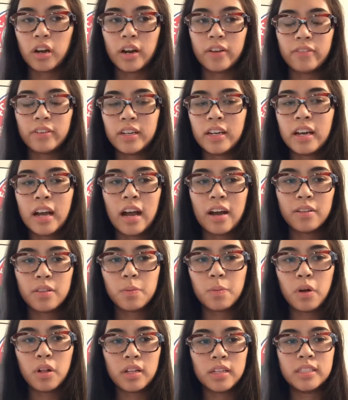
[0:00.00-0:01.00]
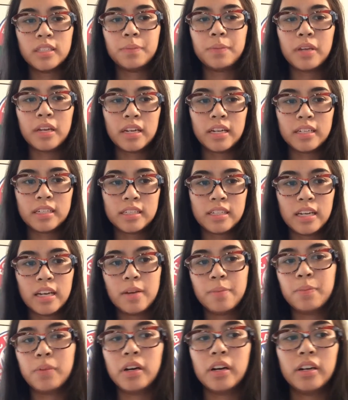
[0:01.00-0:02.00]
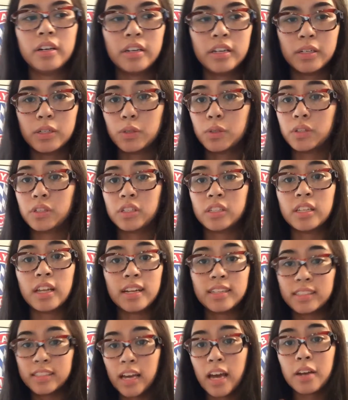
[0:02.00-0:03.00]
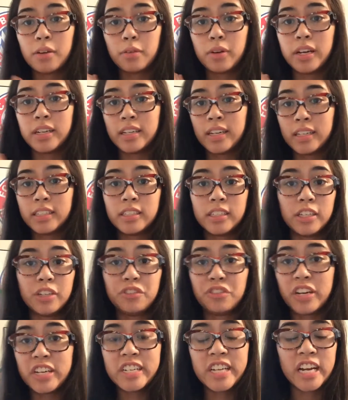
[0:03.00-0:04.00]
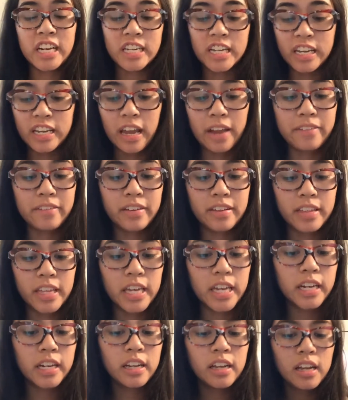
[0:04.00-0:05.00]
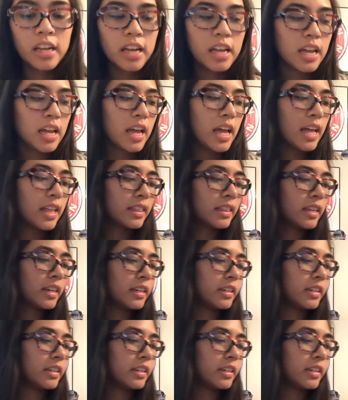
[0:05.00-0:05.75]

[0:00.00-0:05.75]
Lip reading: or I forget how the ball ends up getting to him, but he just slots that away nicely, great technique, everything. And